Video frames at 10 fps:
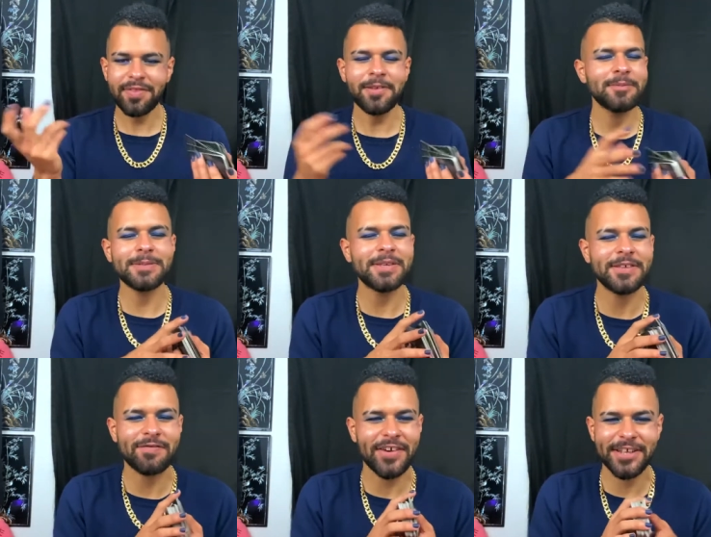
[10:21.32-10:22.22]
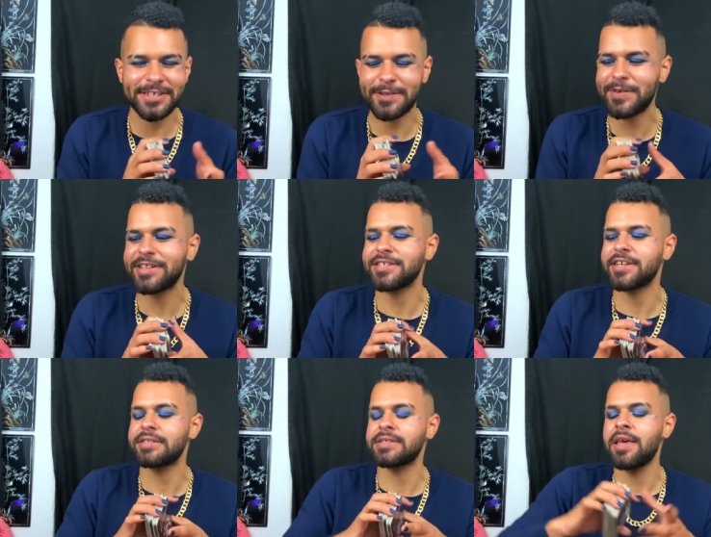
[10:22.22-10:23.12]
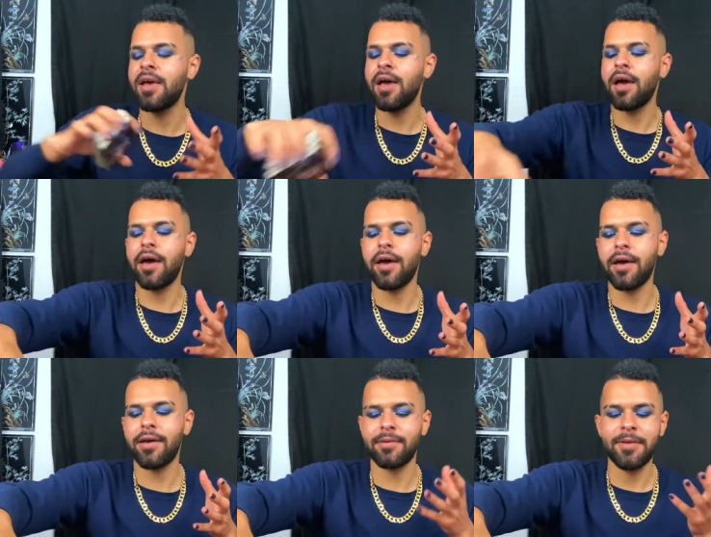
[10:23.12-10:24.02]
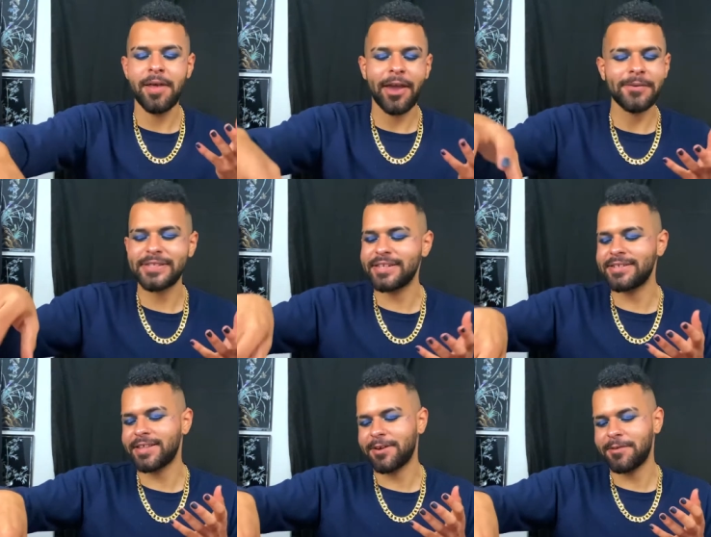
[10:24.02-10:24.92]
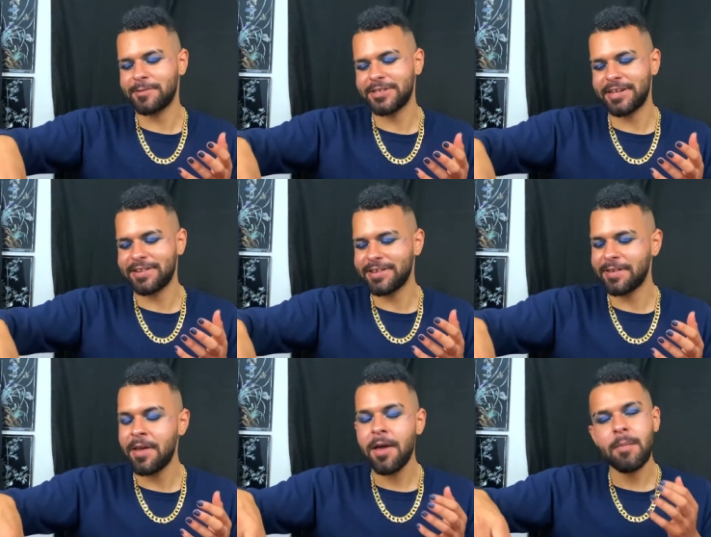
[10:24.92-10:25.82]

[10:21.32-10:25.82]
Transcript: Speaking fast, I apologize. I always get into that when I'm channeling.